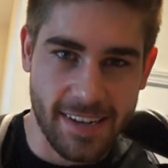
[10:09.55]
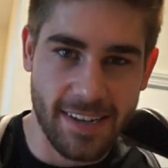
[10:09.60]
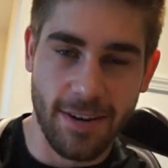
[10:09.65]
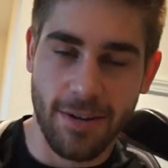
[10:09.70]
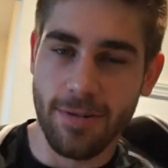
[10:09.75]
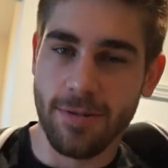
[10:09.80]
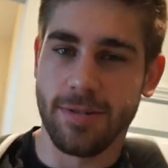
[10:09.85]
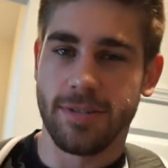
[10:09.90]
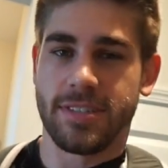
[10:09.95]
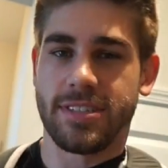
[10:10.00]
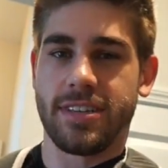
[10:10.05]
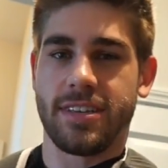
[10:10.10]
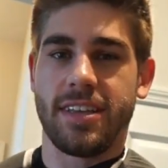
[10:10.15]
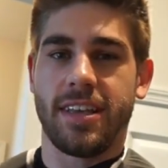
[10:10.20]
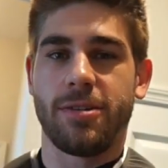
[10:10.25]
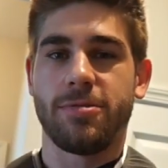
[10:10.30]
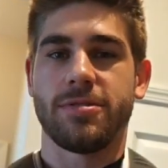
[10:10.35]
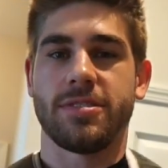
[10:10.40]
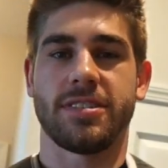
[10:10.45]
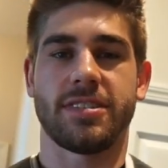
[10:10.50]
No, it was
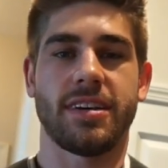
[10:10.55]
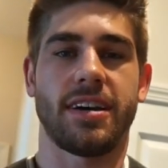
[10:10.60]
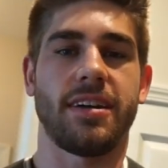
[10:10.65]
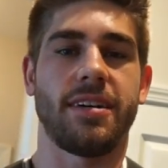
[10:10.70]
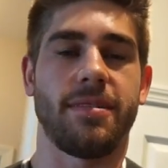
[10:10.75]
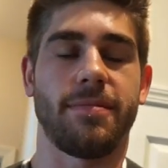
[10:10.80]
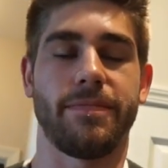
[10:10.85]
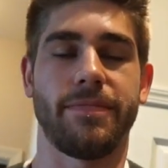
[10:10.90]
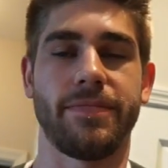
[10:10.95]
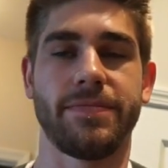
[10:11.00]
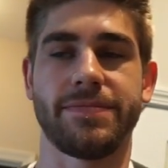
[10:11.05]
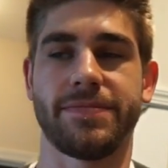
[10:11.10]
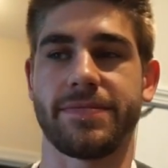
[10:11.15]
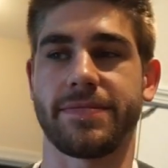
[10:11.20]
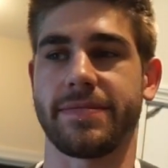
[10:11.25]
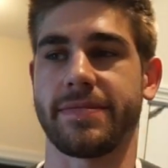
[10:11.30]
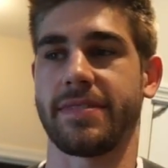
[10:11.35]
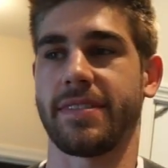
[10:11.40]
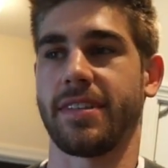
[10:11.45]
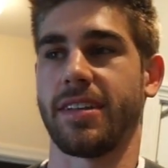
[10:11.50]
it was um,
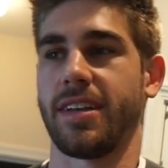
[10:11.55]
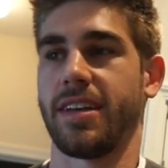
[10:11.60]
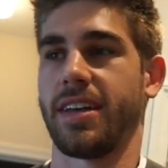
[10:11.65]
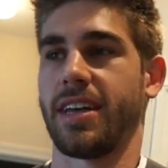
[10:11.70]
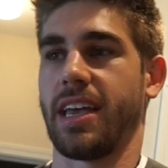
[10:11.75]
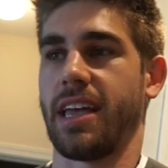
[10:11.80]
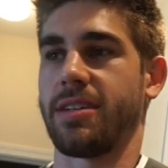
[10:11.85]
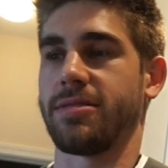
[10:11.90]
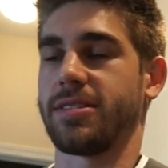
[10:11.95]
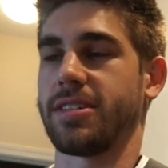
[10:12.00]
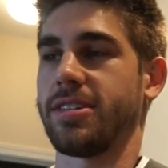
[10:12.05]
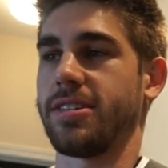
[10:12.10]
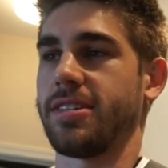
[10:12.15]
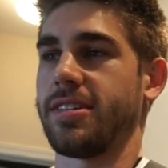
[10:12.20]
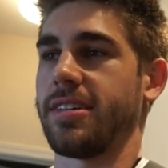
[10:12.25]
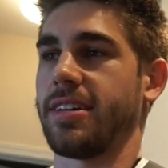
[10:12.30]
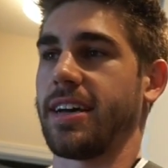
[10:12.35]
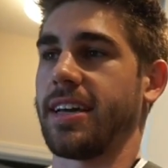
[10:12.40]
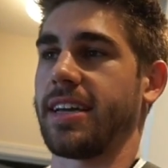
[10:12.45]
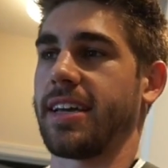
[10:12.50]
it was good
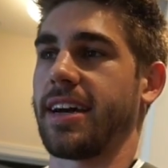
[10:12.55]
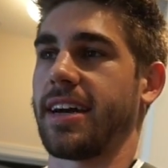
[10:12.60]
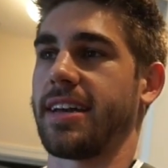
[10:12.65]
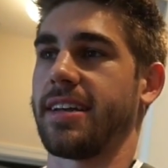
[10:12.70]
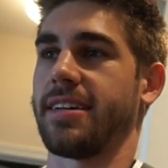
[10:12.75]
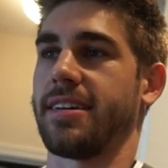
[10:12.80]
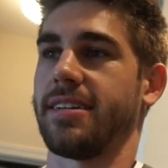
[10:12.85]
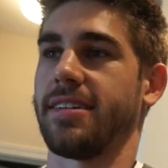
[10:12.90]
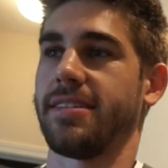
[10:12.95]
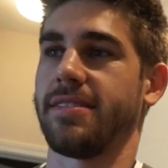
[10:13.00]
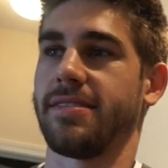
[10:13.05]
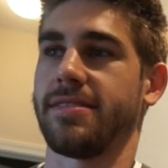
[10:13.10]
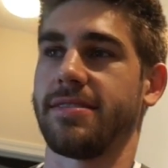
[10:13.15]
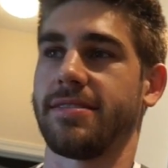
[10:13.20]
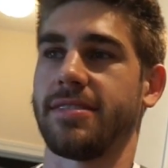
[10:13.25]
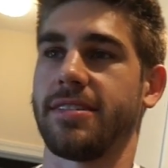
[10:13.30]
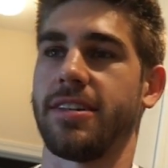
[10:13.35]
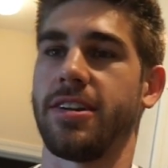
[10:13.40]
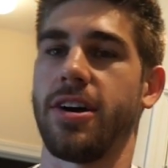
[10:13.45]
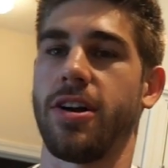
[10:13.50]
to like kind
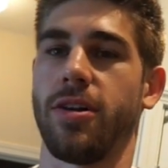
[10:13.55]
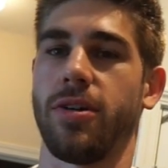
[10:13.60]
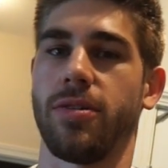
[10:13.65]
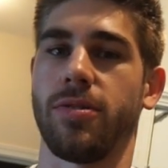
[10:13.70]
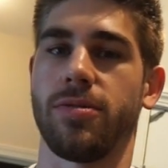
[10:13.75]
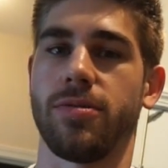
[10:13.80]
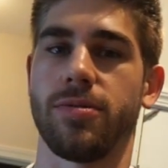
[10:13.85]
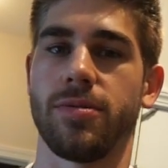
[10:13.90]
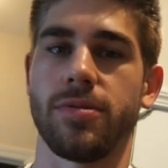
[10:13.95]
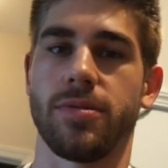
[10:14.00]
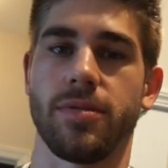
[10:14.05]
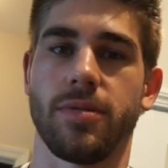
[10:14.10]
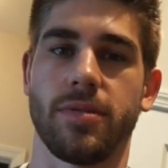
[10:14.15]
of know